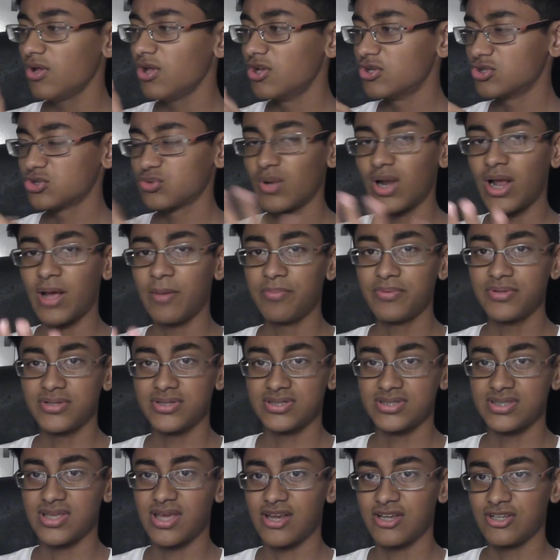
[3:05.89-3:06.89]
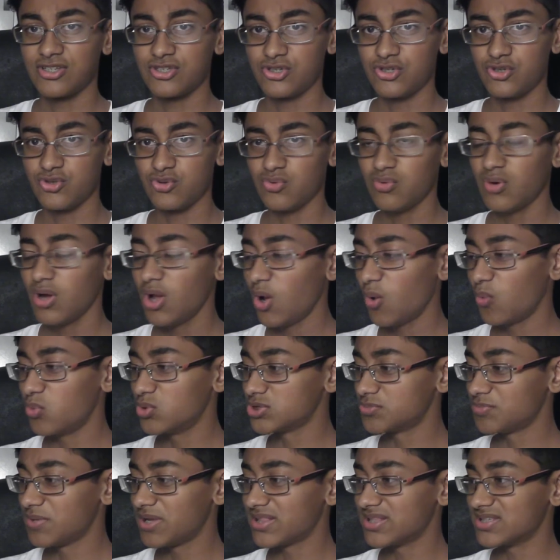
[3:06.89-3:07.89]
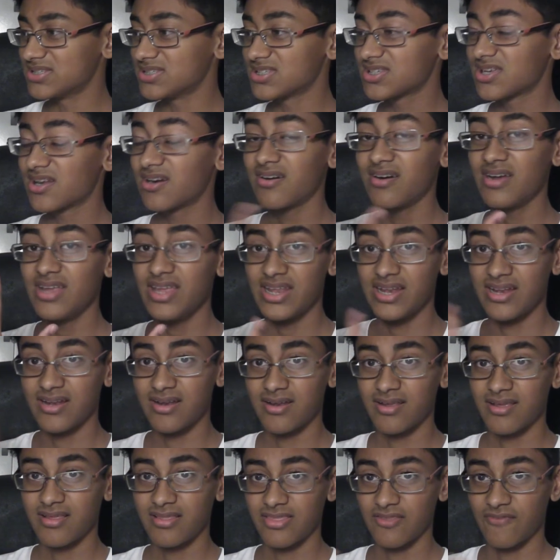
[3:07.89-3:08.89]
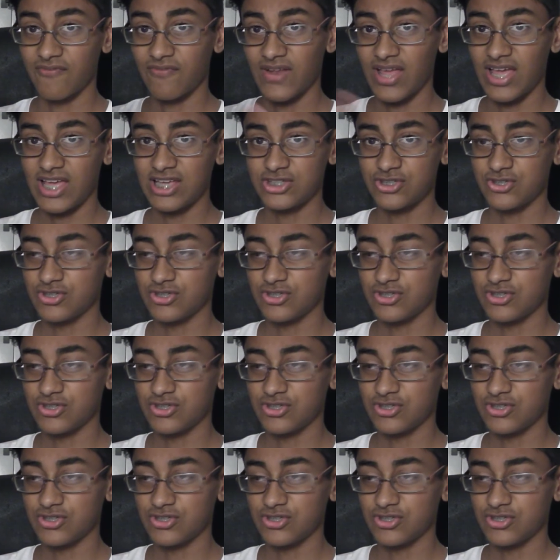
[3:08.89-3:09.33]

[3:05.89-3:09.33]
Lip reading: So what Apple decided to do was make the screen the flash.